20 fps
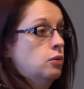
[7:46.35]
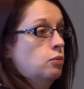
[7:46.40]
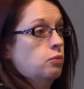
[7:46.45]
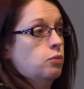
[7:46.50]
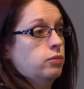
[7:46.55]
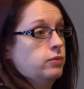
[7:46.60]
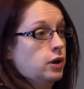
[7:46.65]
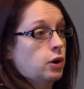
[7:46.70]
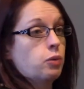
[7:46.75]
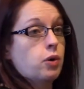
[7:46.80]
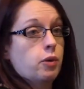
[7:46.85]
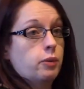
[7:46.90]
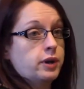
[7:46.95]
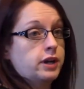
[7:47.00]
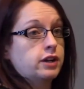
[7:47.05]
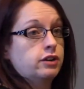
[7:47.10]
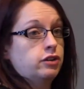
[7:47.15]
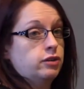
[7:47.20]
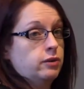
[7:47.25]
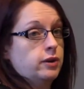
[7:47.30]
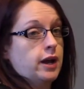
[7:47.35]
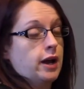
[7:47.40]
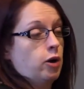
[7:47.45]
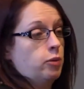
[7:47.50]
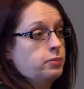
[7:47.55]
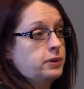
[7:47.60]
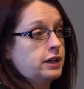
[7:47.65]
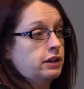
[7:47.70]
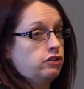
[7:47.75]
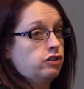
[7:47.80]
what we can do to
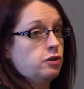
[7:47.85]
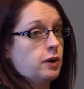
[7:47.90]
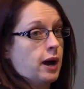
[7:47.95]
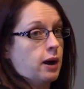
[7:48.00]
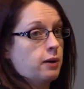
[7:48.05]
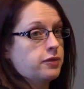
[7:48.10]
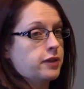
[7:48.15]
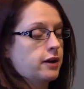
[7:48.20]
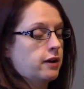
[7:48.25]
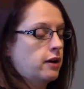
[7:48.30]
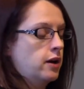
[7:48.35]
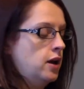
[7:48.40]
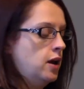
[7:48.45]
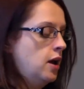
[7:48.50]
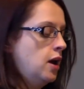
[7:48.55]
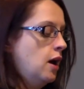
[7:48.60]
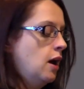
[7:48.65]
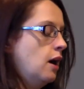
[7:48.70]
help get you out there.